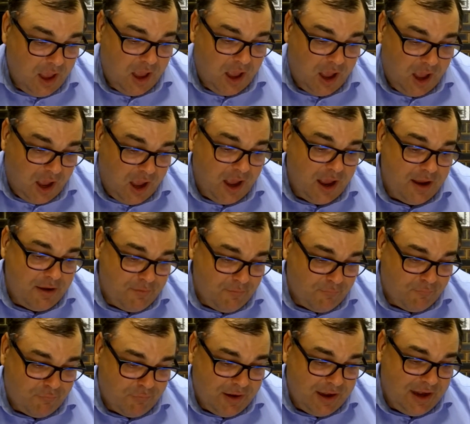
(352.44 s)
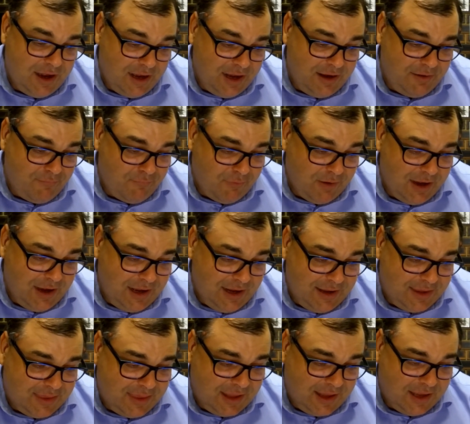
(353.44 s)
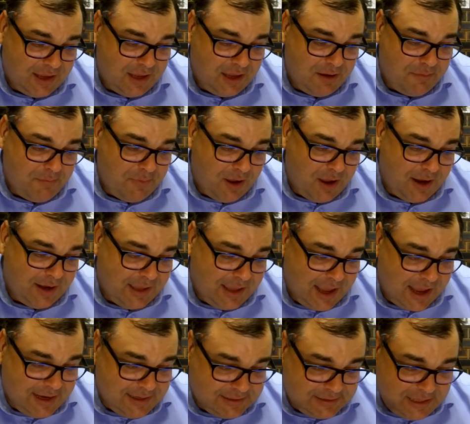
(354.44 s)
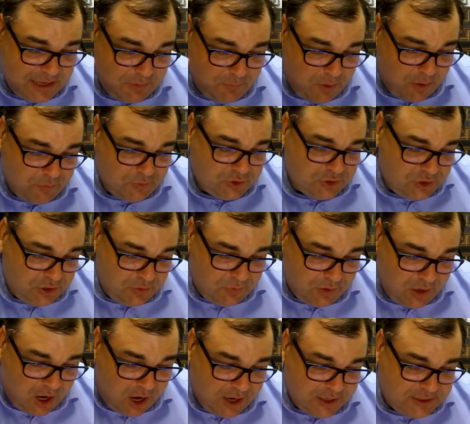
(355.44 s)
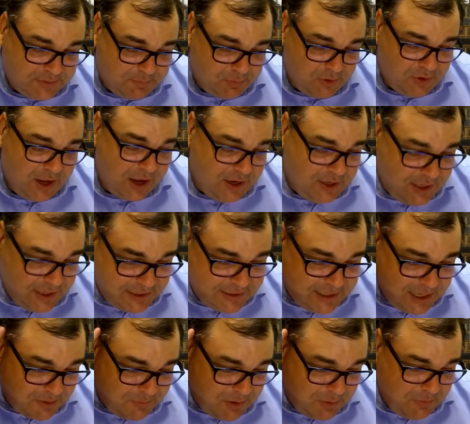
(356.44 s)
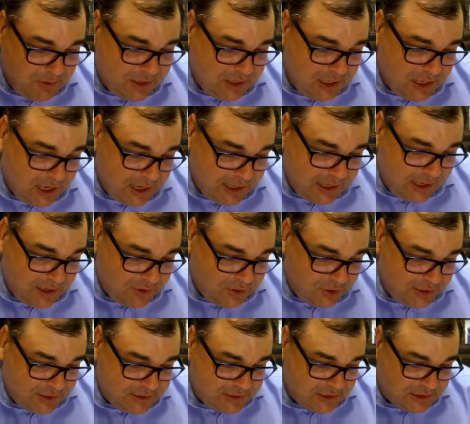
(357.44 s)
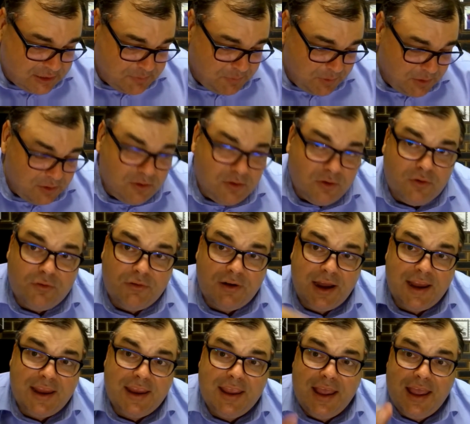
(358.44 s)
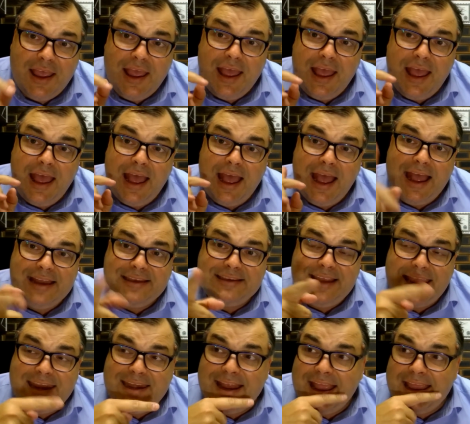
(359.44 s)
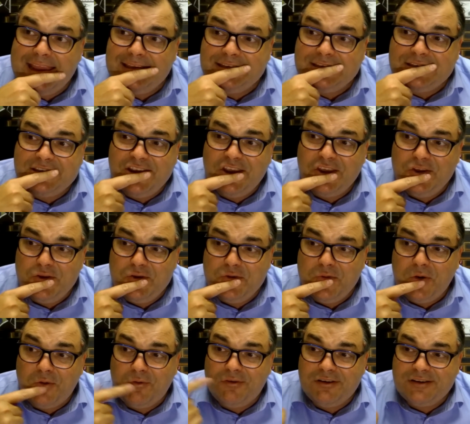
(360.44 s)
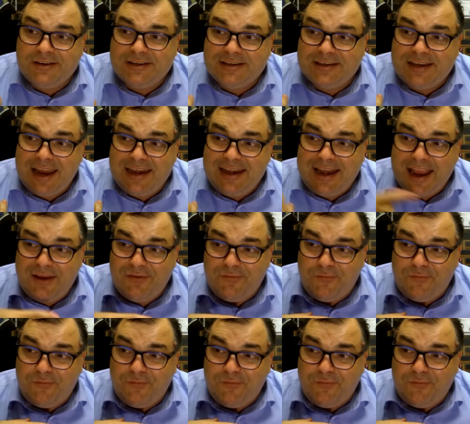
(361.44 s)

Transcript: I really, really think, in my case there, what would you do? An ice blue. Now, you didn't tell me whether you're gonna get a 36 mil or a Day-Date 2 or a Day-Date